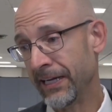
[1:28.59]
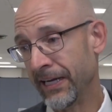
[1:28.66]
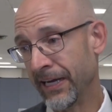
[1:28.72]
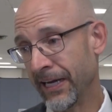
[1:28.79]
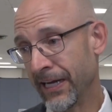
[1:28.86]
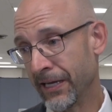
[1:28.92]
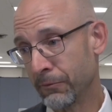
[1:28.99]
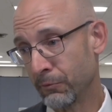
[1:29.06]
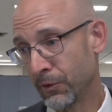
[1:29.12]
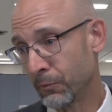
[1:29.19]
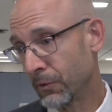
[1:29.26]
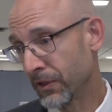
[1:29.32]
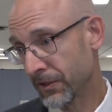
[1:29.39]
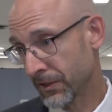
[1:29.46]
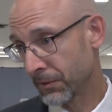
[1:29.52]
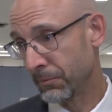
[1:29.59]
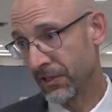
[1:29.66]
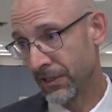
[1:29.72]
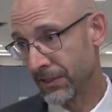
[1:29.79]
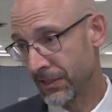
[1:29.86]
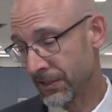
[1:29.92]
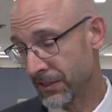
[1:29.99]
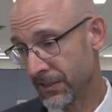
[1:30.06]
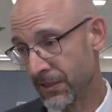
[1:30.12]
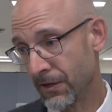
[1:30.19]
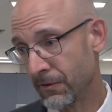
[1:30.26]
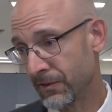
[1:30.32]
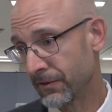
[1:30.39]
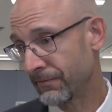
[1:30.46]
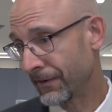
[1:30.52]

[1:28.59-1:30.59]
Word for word: and we want the community to know at